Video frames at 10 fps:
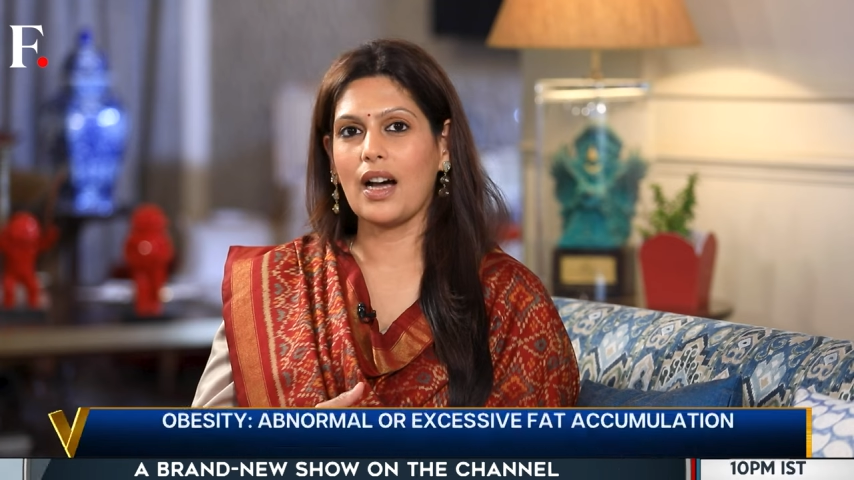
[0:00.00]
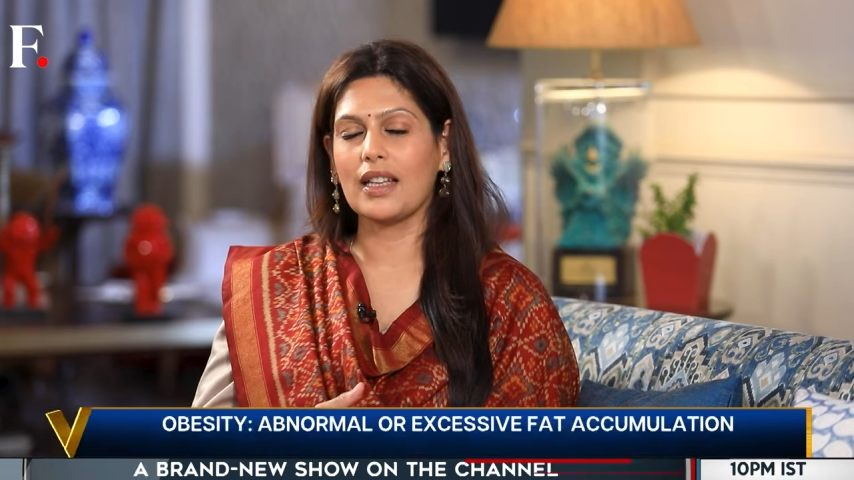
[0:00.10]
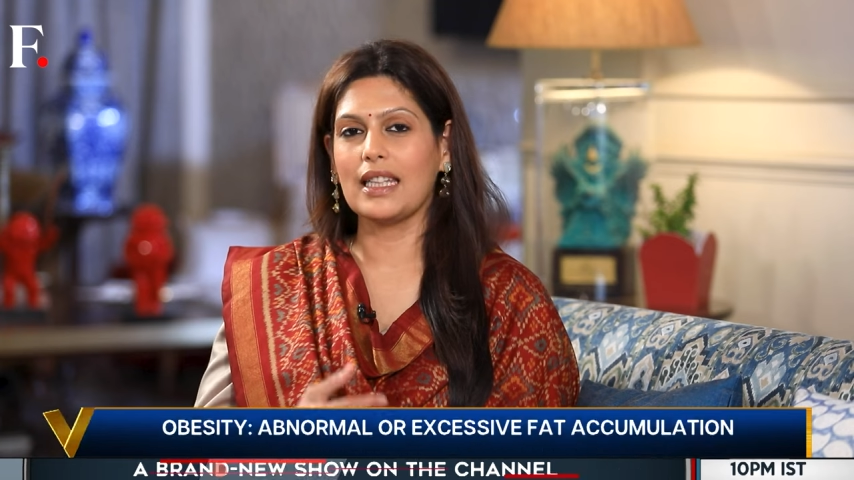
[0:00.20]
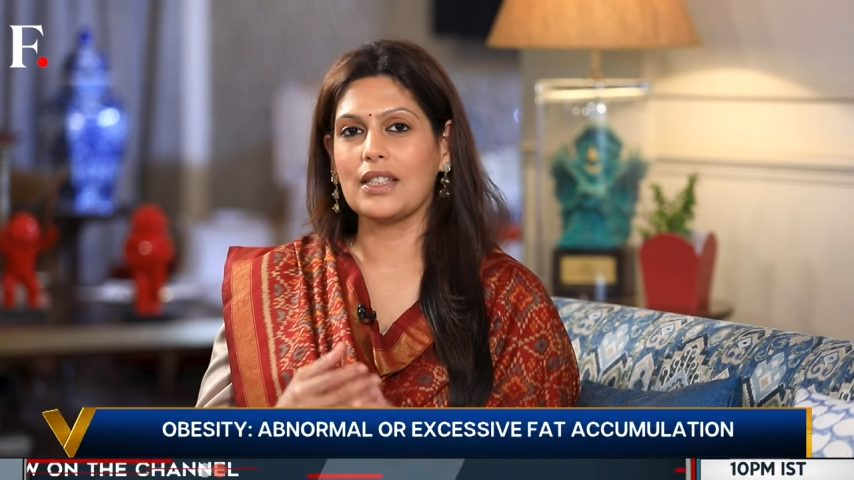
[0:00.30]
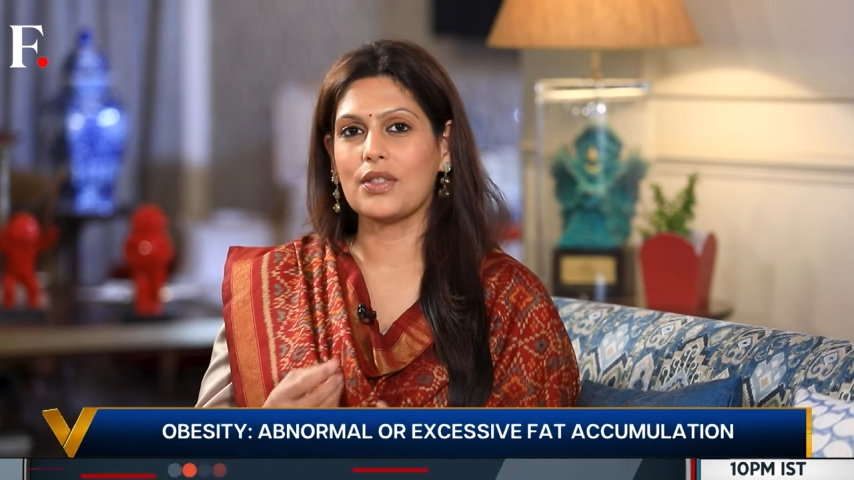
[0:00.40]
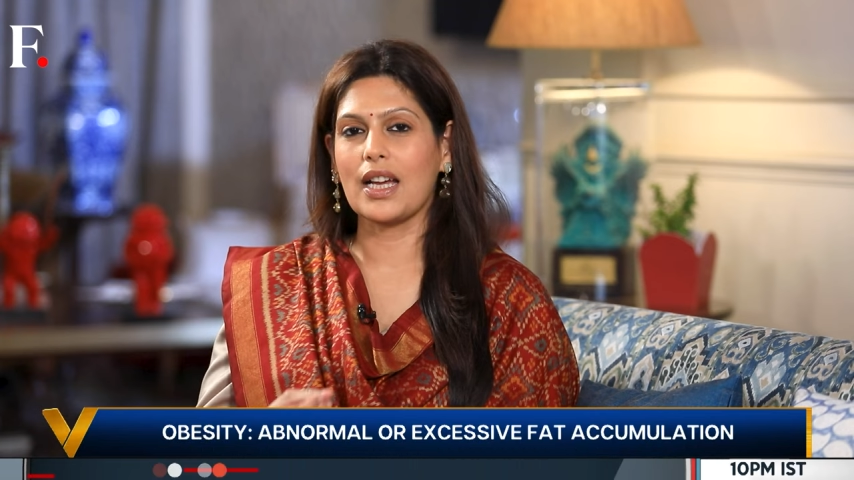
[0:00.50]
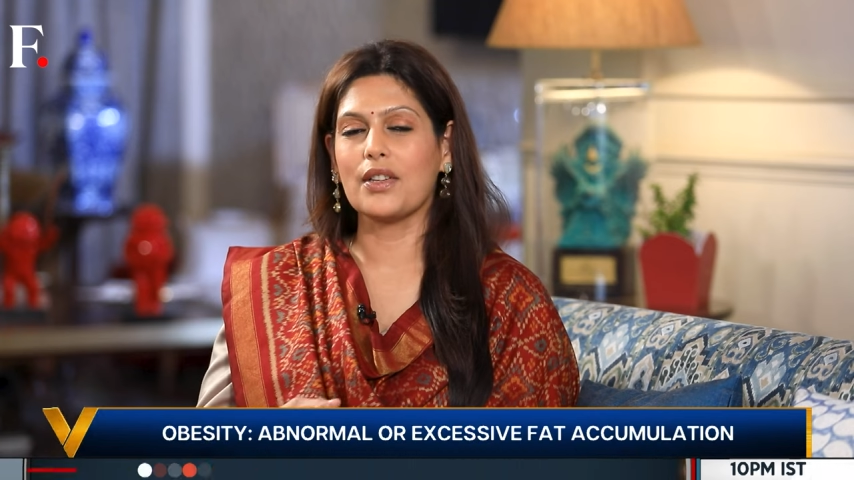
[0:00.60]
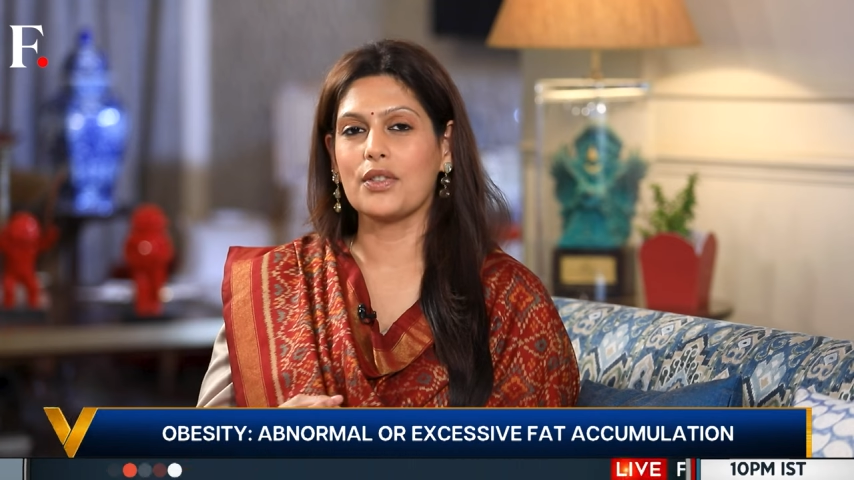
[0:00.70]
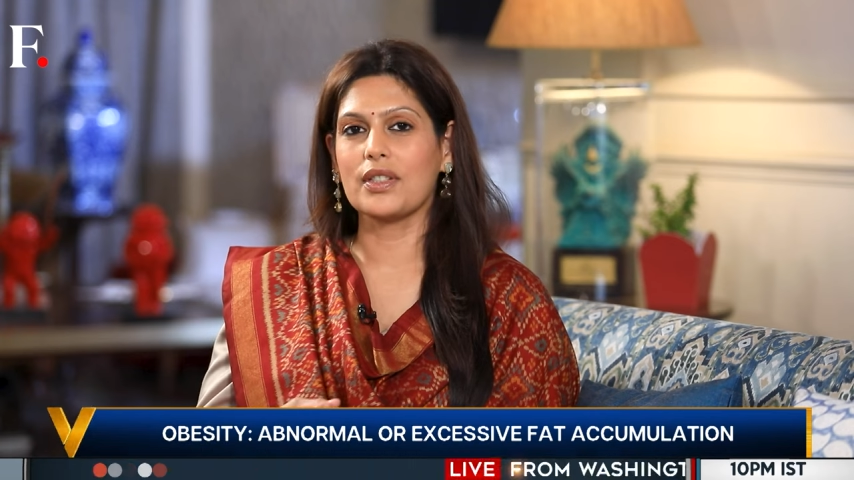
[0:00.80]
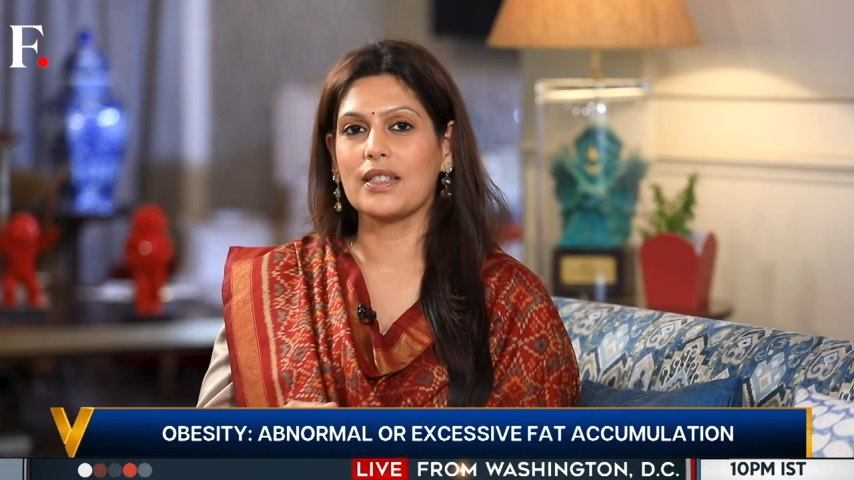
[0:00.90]
are these
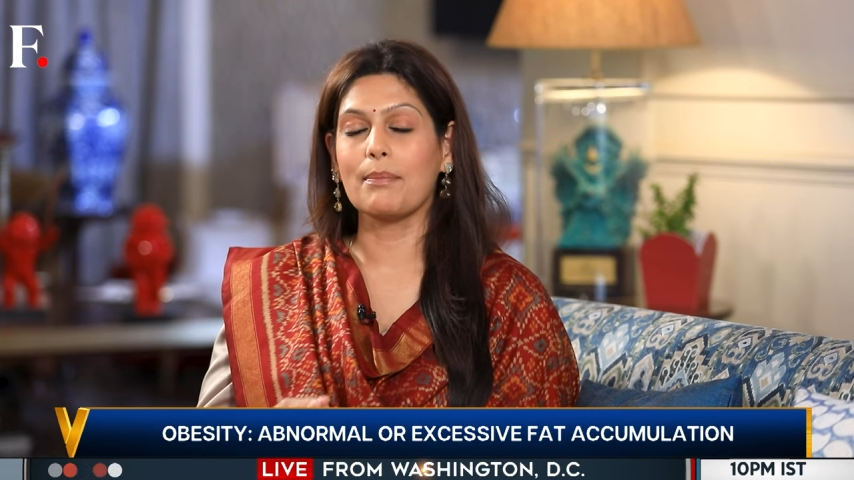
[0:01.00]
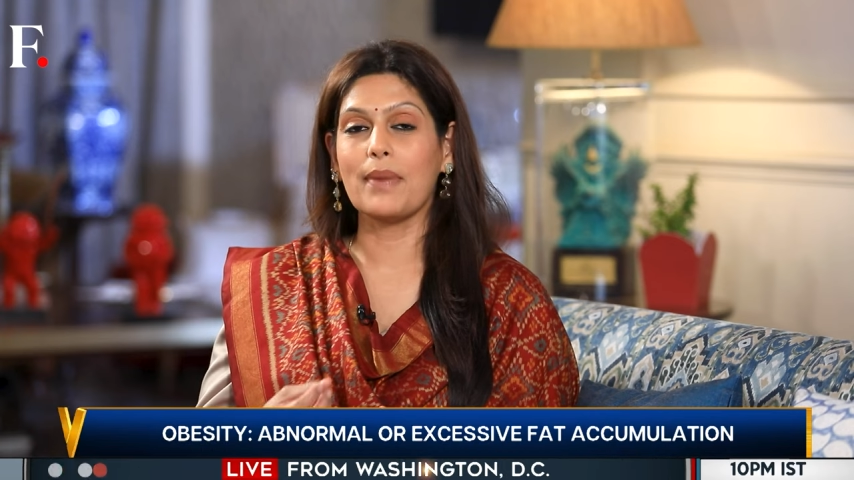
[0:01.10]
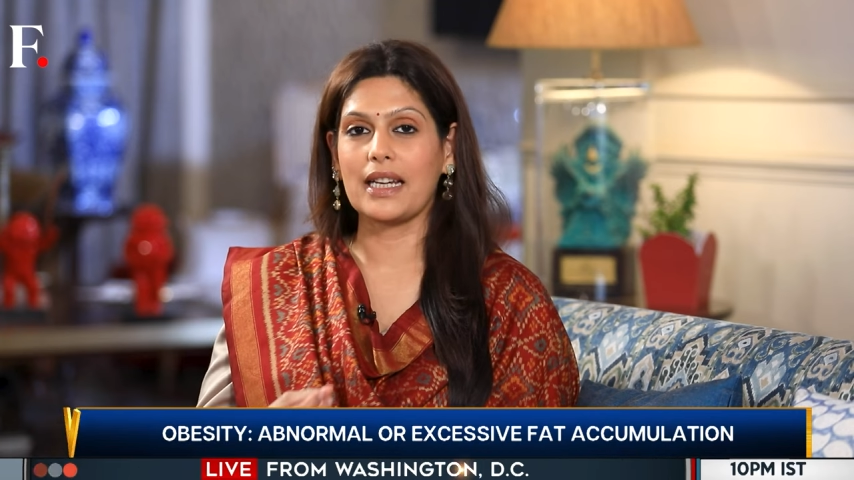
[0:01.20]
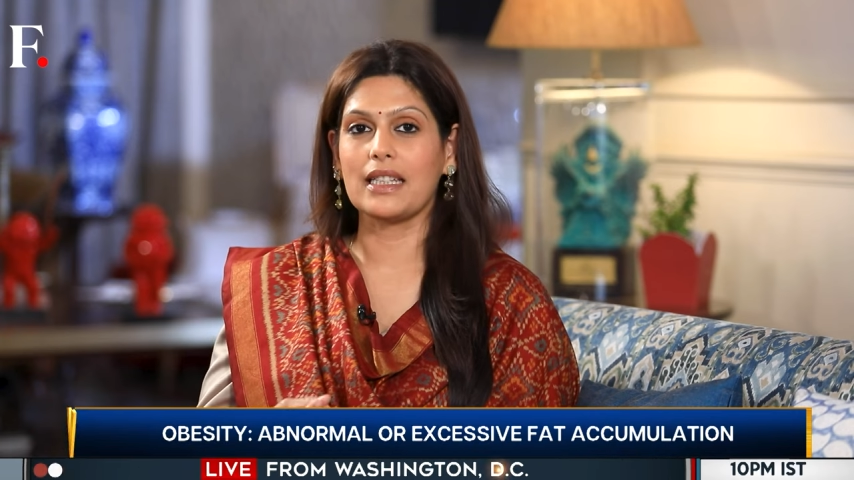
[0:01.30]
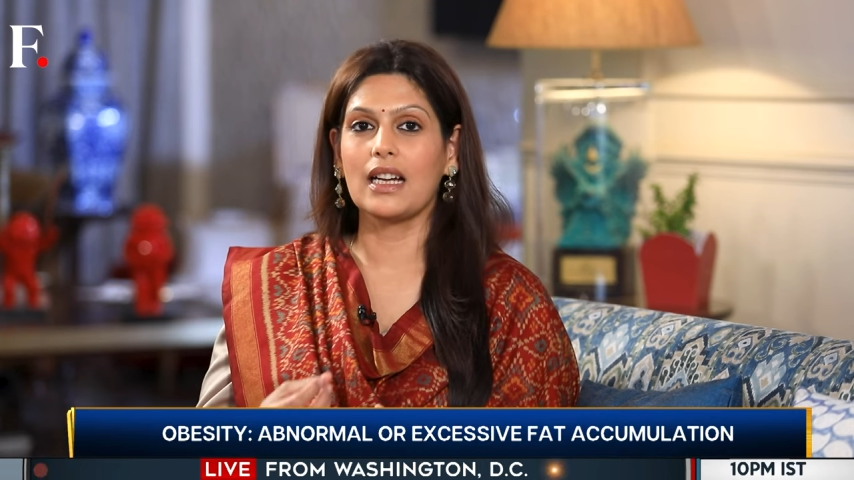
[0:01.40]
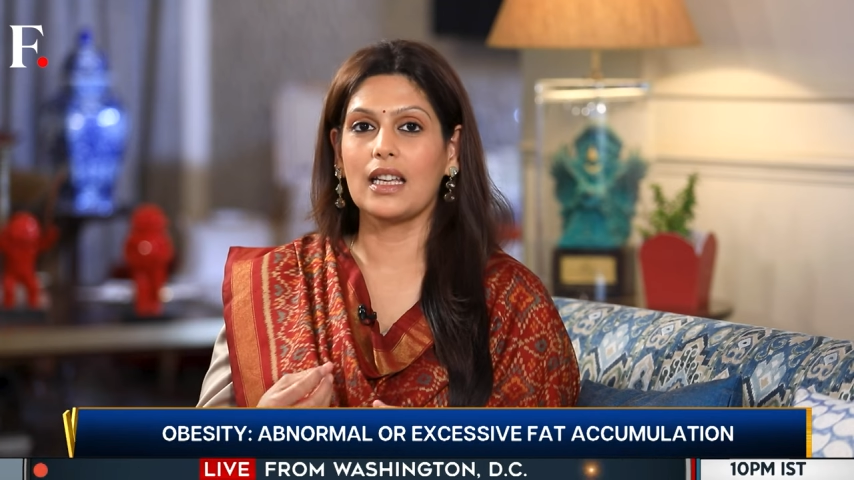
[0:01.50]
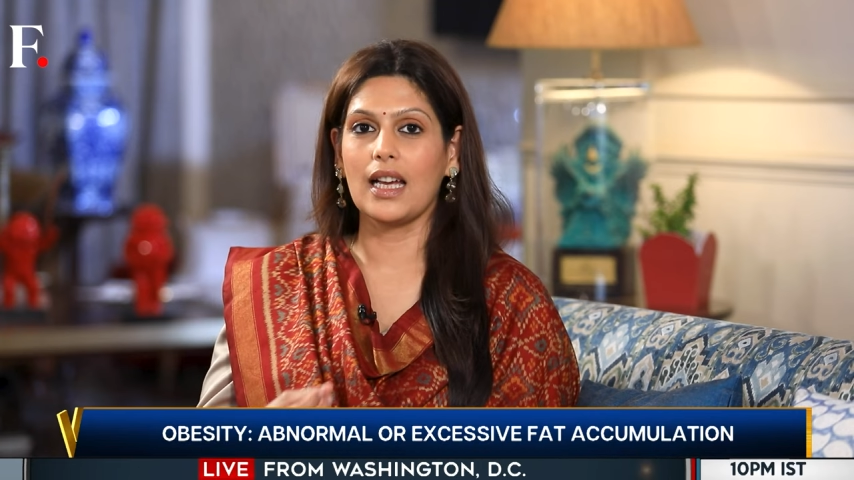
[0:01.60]
challenges impacting our